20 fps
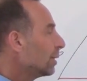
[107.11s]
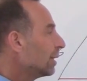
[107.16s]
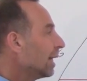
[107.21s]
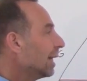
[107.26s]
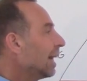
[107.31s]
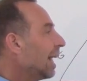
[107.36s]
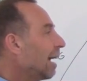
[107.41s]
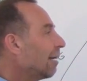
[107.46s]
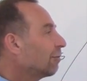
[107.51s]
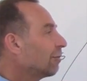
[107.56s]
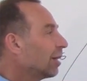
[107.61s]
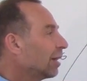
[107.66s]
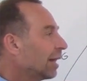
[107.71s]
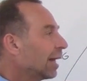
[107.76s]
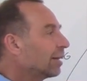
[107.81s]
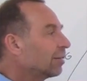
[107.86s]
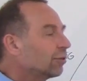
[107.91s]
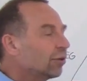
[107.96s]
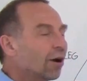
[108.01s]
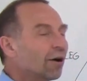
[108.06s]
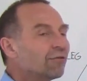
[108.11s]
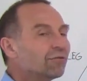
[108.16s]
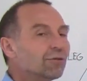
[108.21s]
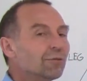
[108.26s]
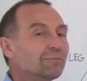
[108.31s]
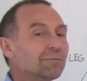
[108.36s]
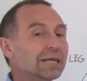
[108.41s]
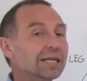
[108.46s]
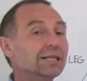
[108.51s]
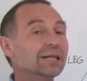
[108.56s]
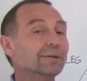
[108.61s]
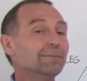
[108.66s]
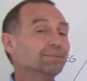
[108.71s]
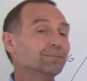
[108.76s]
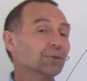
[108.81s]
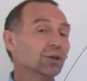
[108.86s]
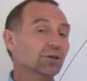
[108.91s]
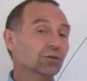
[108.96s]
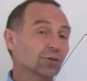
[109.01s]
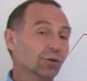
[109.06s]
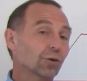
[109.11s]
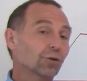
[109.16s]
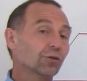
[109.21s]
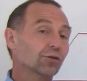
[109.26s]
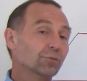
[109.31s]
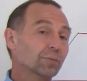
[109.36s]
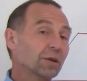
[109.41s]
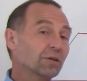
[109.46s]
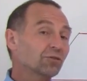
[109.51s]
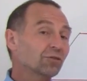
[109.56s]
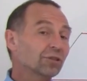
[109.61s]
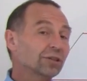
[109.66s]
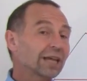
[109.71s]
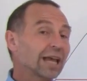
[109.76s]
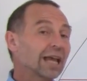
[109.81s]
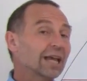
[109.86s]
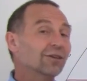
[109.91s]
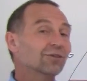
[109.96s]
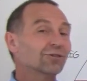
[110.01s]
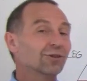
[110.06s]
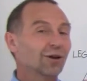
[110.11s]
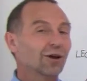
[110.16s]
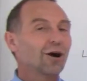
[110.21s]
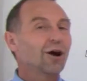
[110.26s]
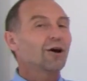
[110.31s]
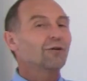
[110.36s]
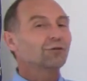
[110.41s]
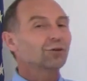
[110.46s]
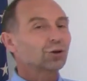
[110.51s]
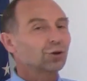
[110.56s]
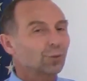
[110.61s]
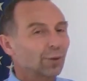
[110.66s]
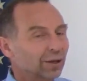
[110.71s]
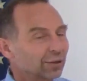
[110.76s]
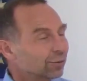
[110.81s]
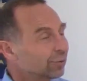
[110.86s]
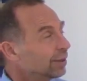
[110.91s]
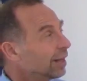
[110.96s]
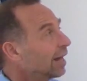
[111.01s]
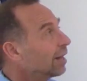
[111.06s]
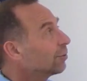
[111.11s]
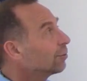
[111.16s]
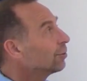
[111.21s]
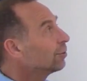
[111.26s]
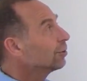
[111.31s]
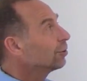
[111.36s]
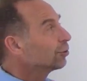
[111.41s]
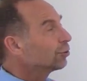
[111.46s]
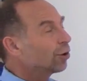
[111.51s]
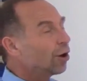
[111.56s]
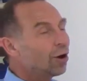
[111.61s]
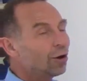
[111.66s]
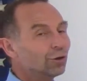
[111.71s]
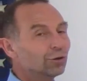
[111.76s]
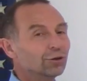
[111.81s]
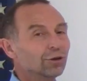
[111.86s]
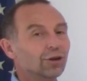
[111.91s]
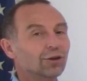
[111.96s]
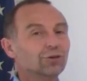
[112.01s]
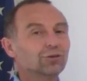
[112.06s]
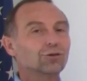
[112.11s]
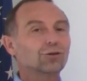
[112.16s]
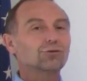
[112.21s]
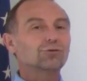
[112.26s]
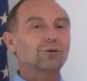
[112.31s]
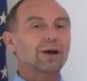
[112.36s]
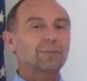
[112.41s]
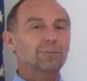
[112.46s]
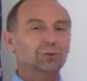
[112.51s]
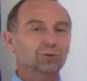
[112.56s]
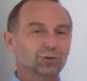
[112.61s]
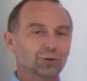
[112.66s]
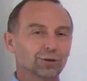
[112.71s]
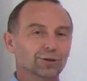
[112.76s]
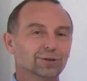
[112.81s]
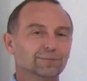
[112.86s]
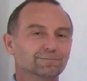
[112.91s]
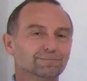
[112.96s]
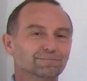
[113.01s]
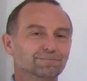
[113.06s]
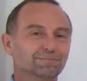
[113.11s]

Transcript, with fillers: We then have the length of the median. So a special case of the quadrilateral called the trapezoid.